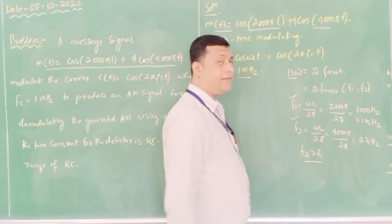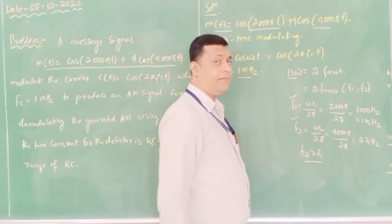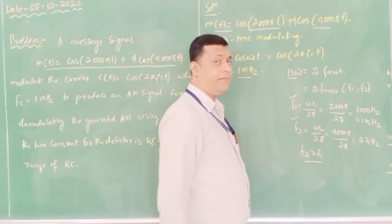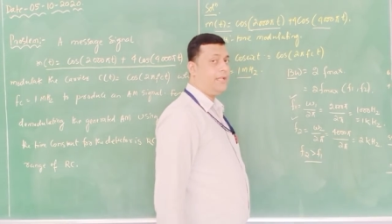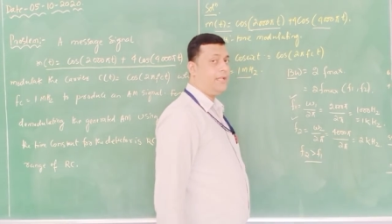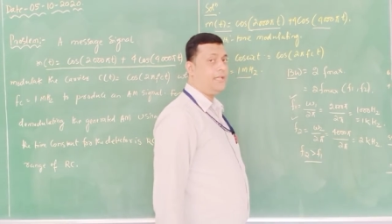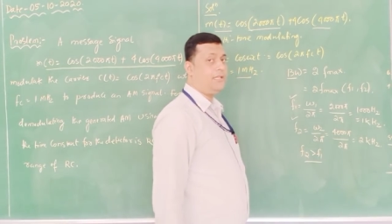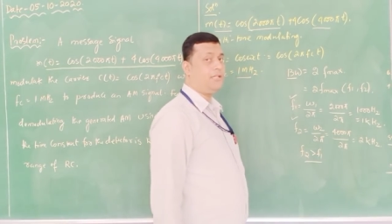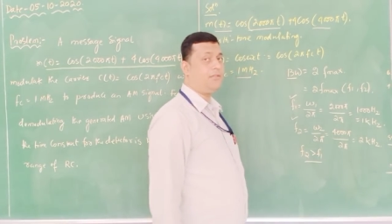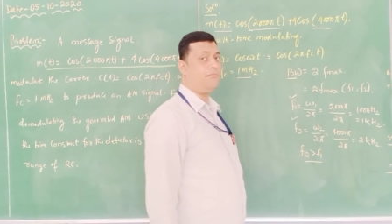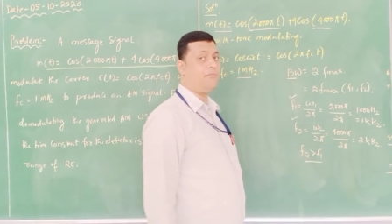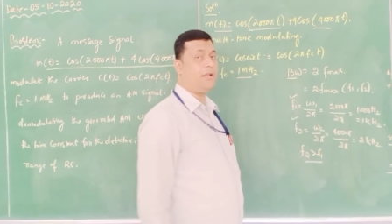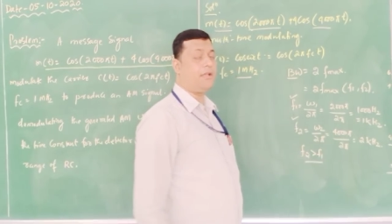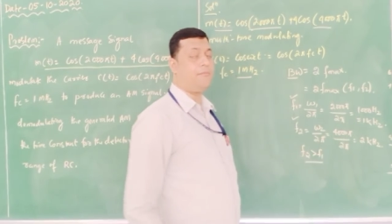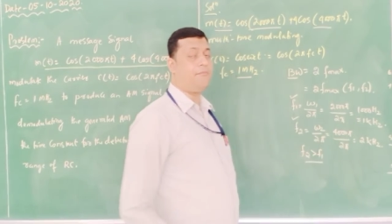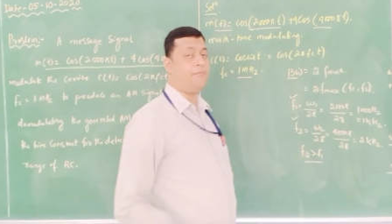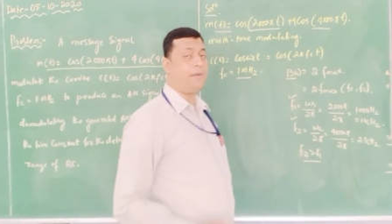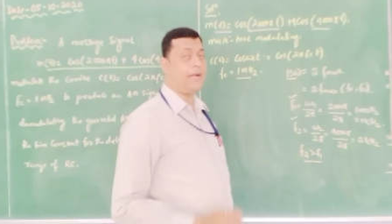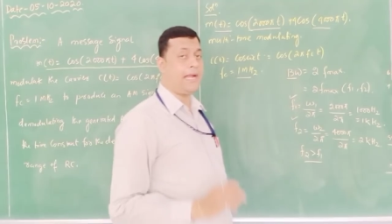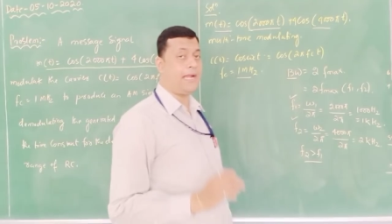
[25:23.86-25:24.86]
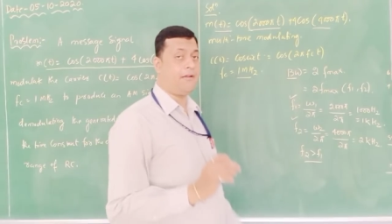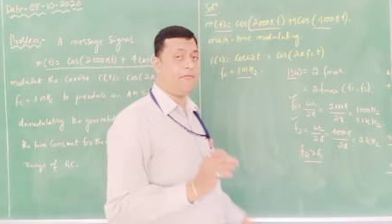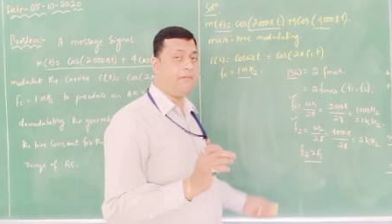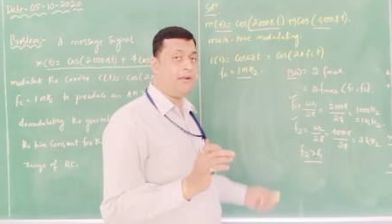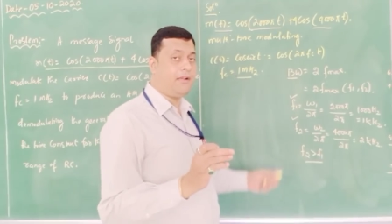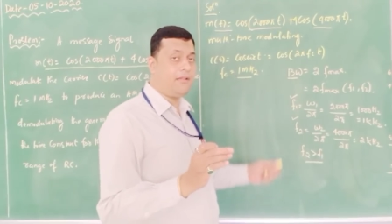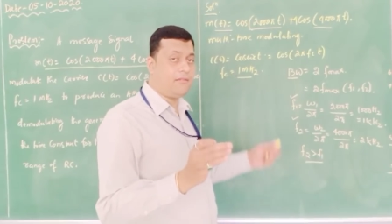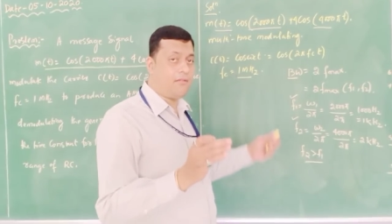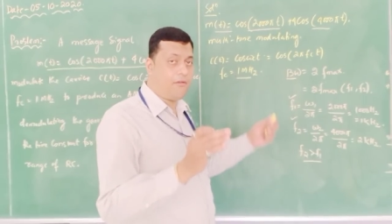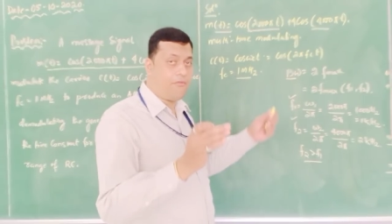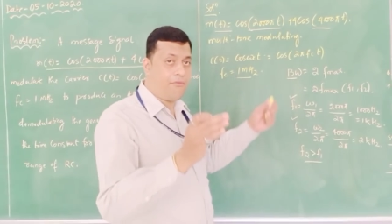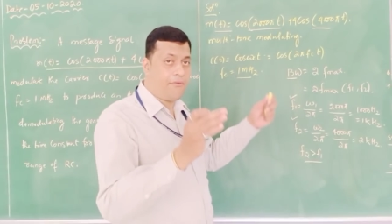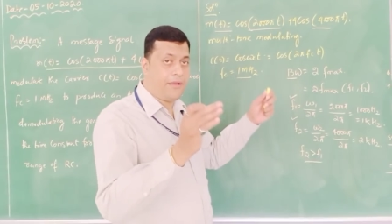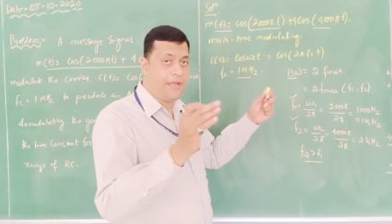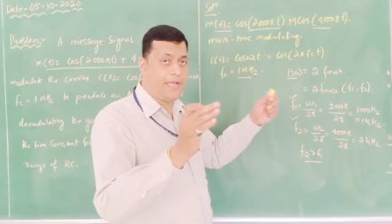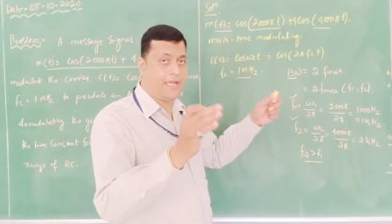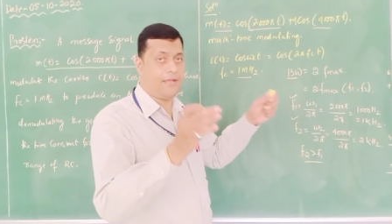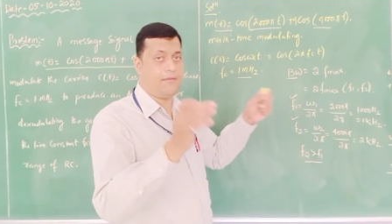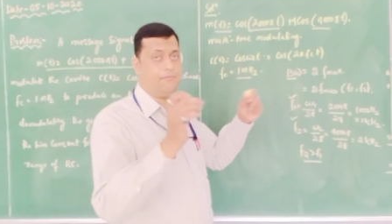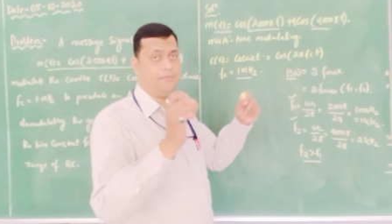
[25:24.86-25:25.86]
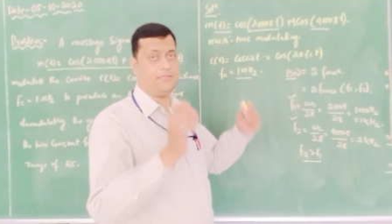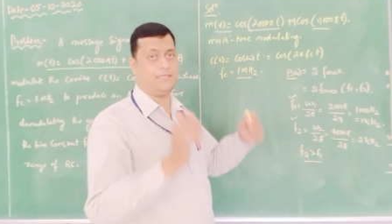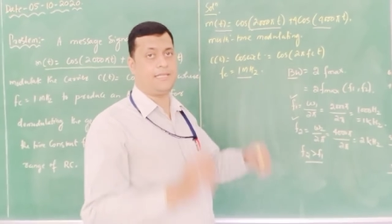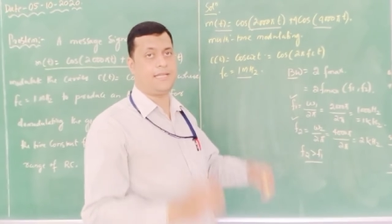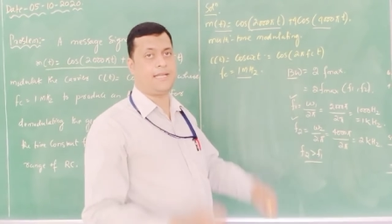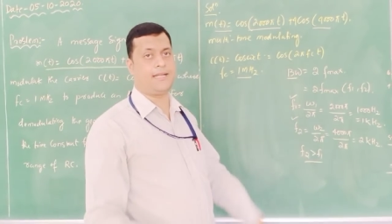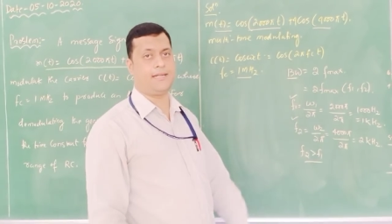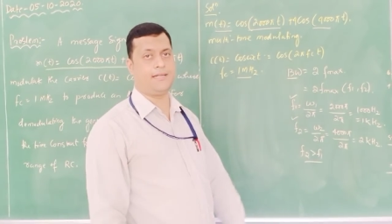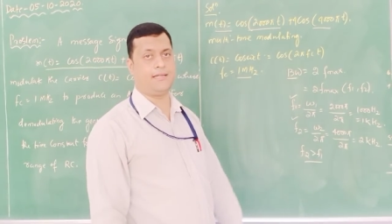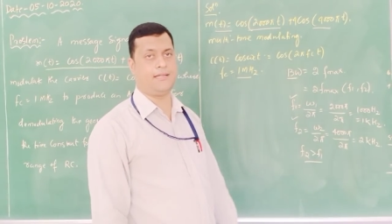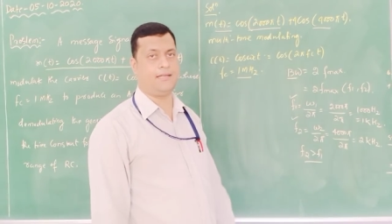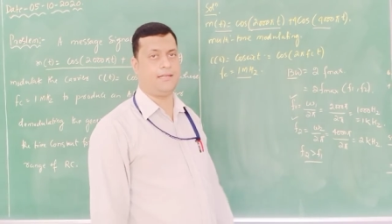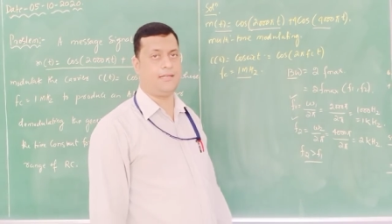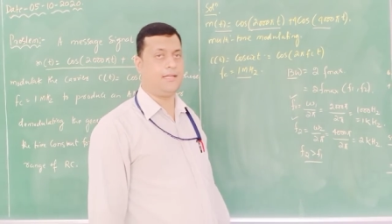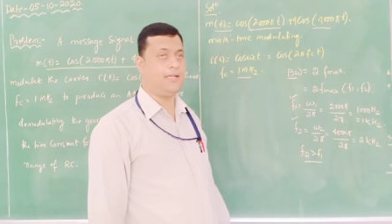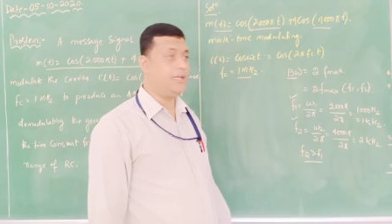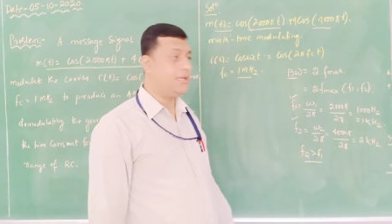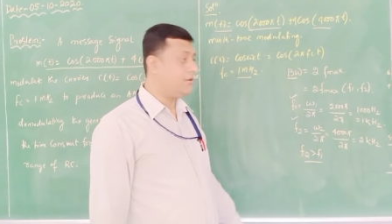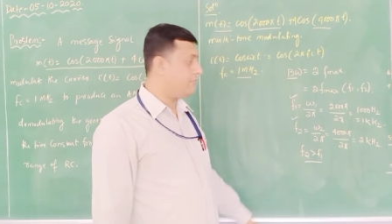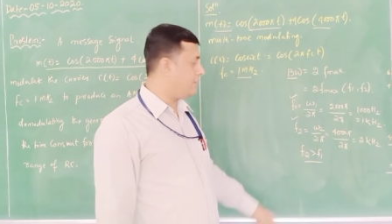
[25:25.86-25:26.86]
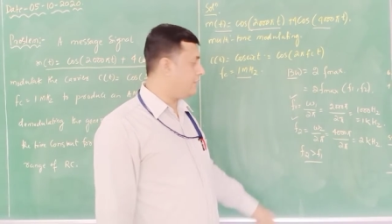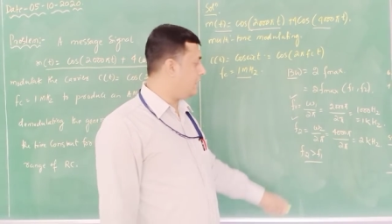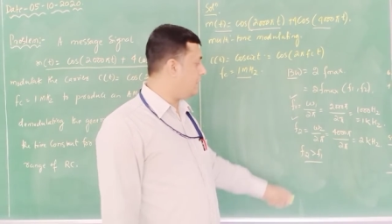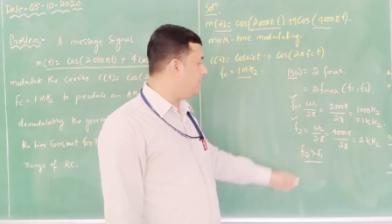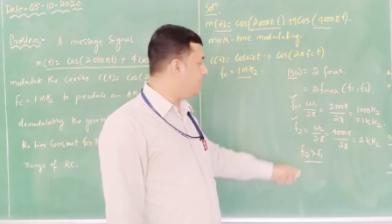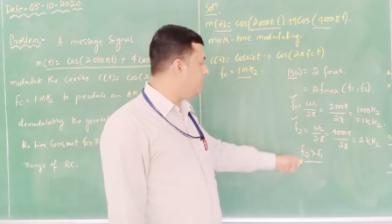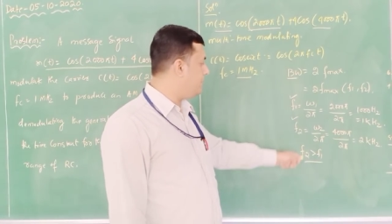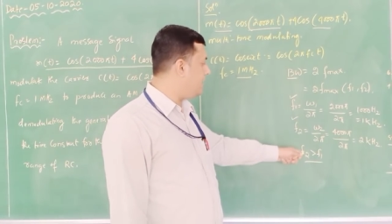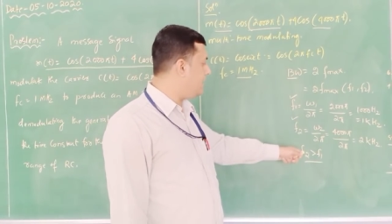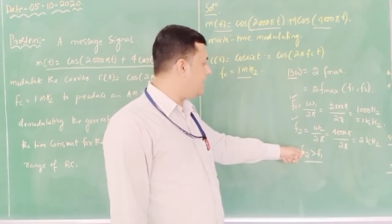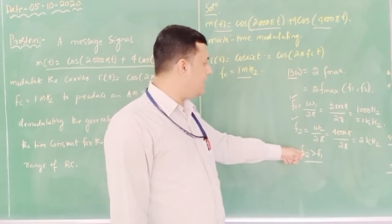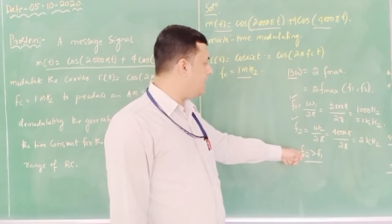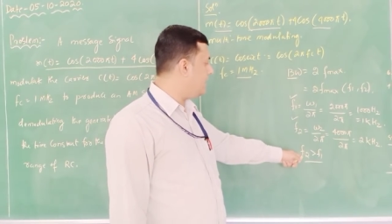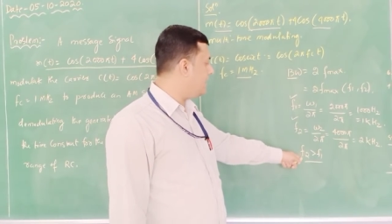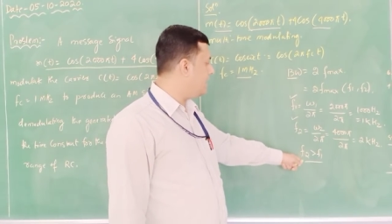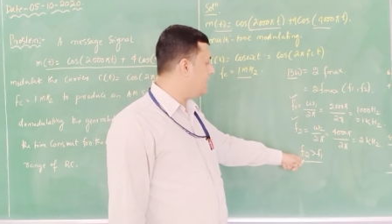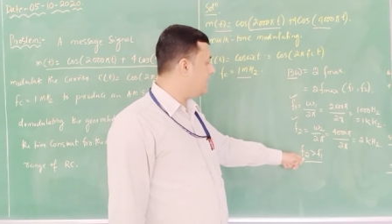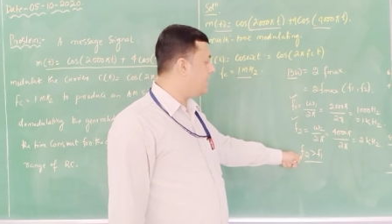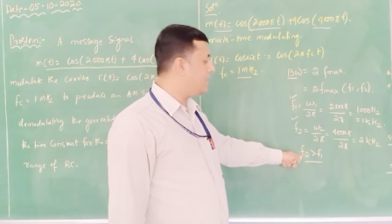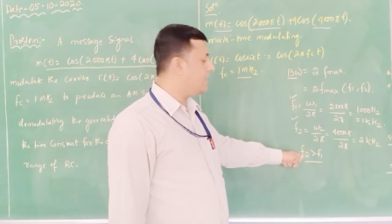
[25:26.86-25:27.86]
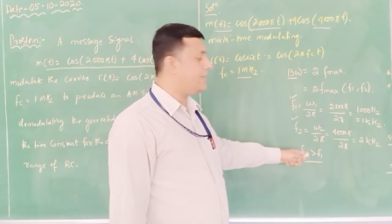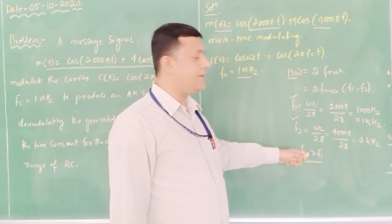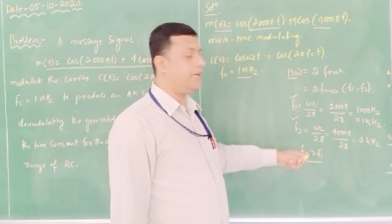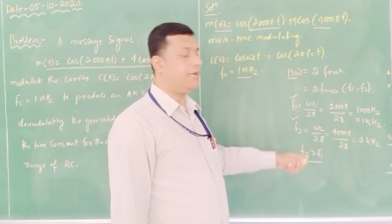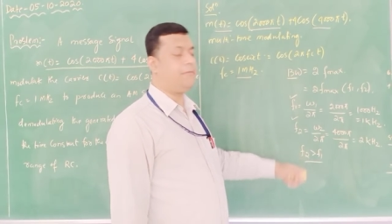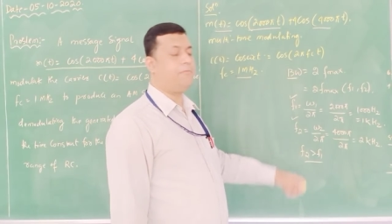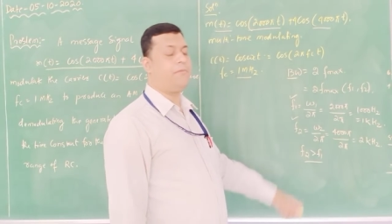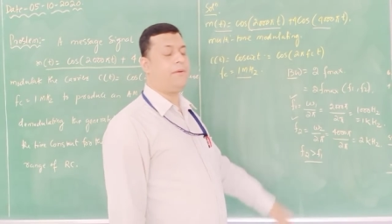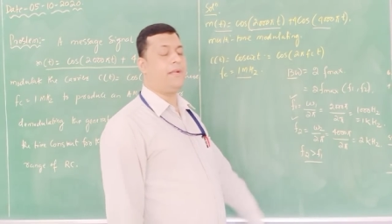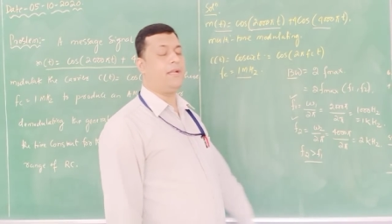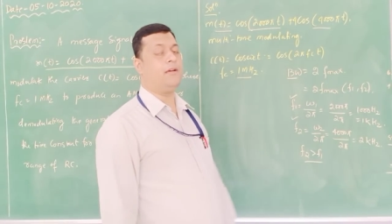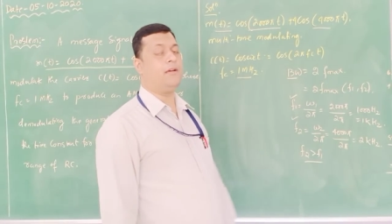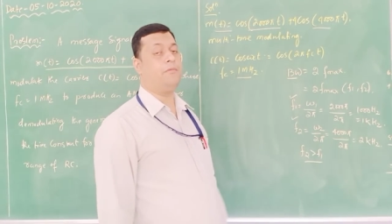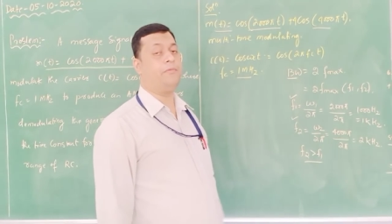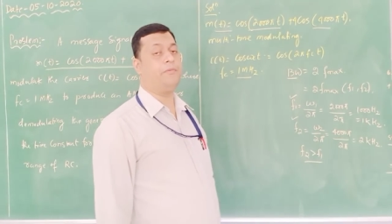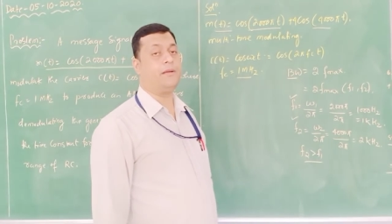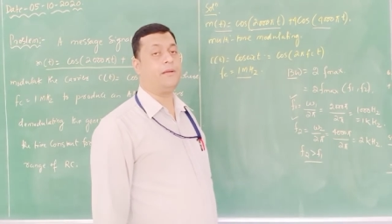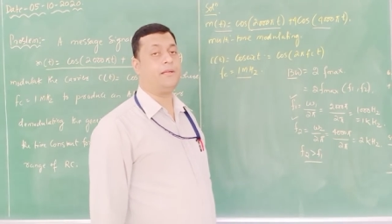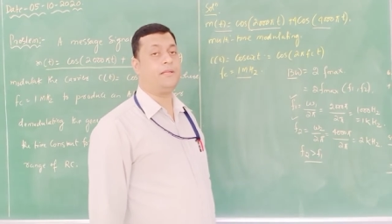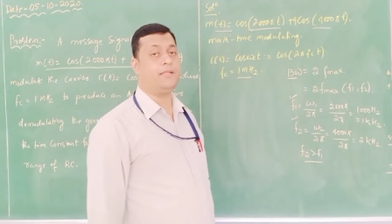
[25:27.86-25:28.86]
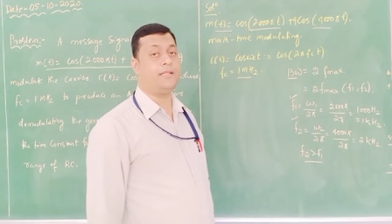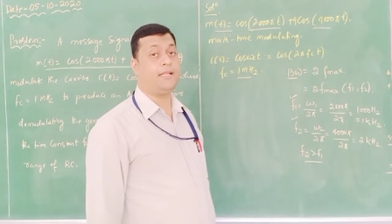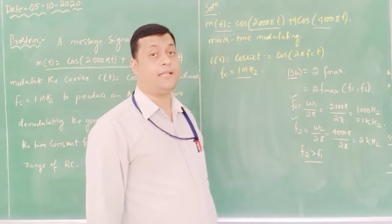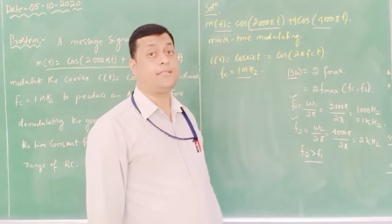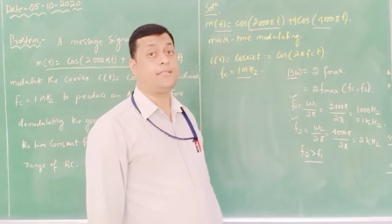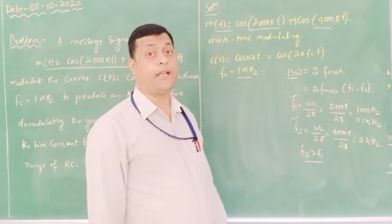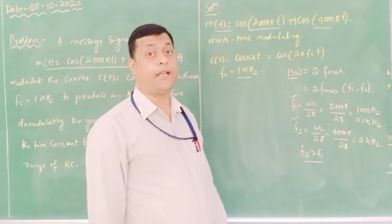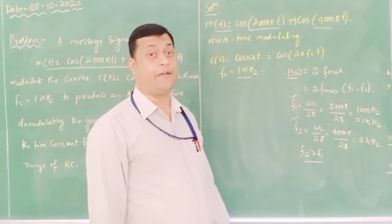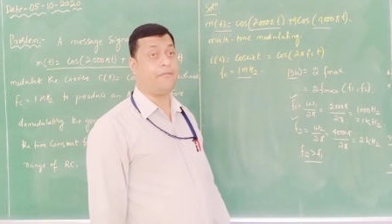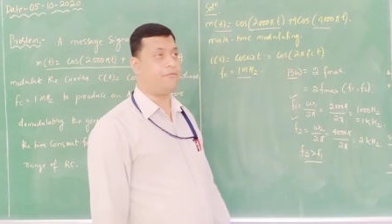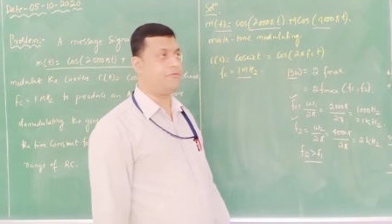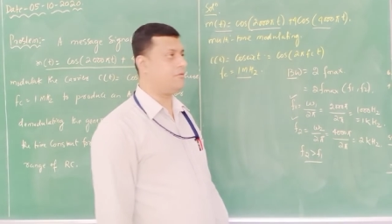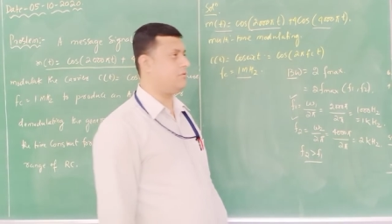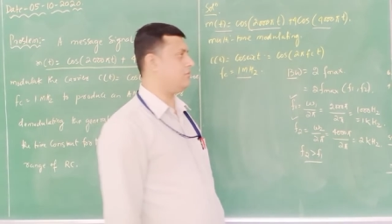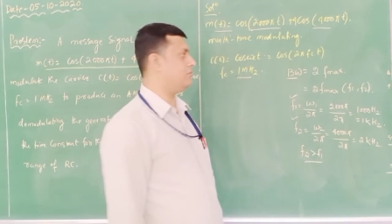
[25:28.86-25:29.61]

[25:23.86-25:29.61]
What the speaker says: means my bandwidth of AM signal will be depend upon this F2.